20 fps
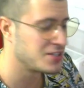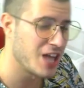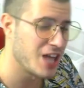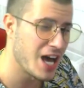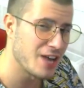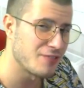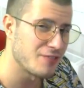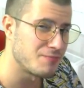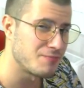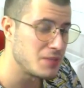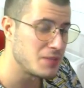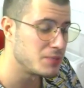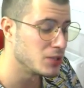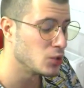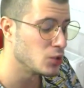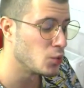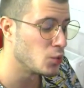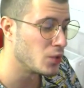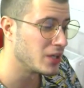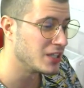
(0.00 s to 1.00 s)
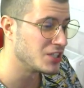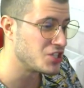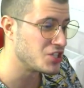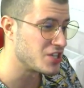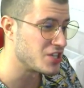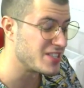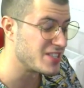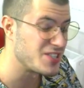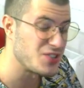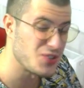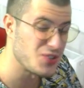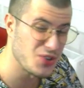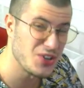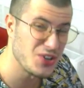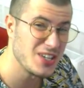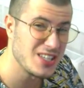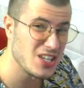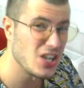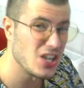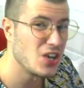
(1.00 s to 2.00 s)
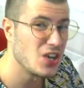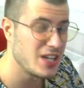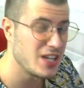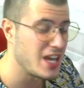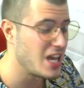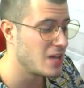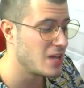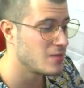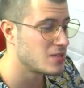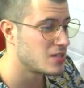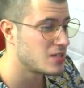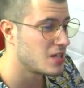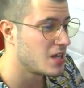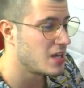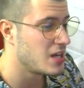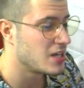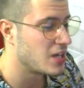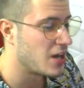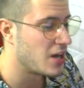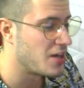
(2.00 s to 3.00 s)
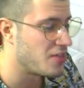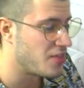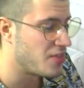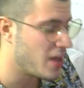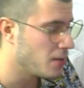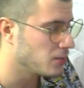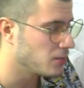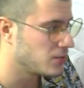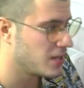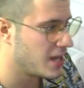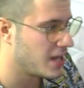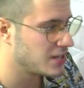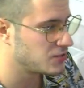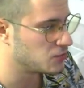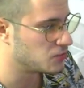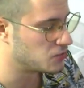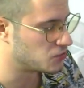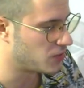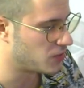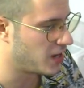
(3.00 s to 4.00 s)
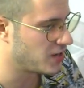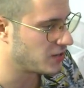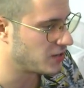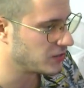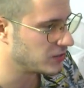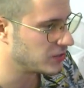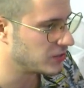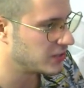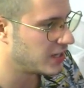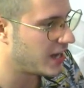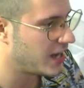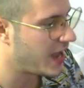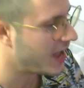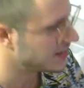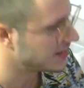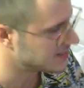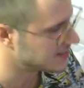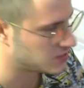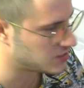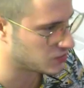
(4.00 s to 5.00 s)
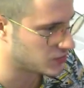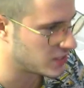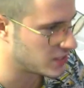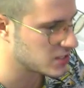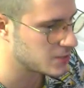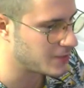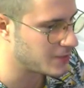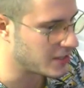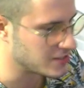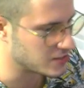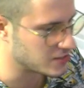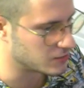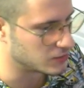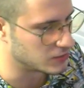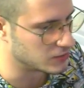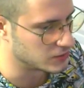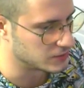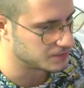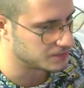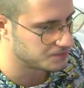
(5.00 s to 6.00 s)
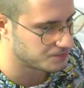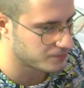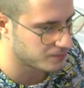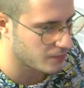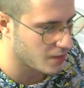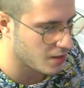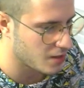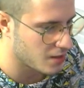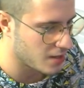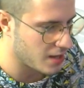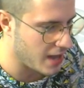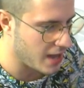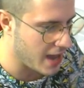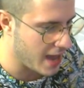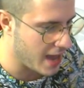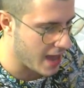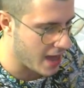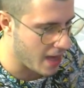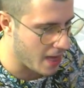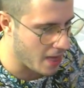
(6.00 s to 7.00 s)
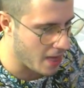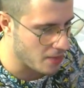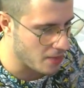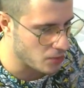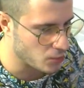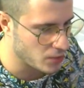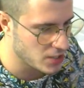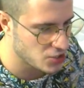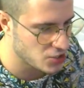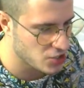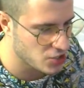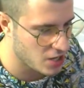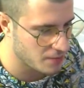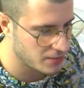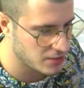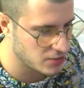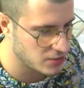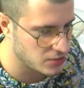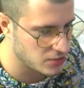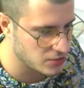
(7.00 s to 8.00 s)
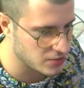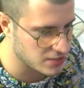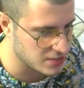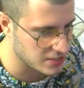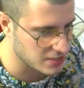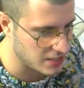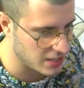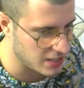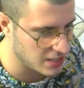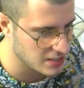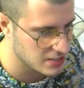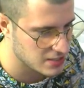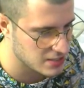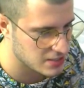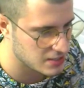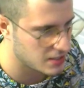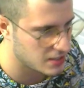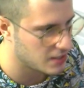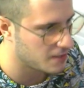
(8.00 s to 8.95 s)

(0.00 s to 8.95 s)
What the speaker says: a lot of people will just ruin your games because they would like to try her as soon as possible. And we jump into the skins,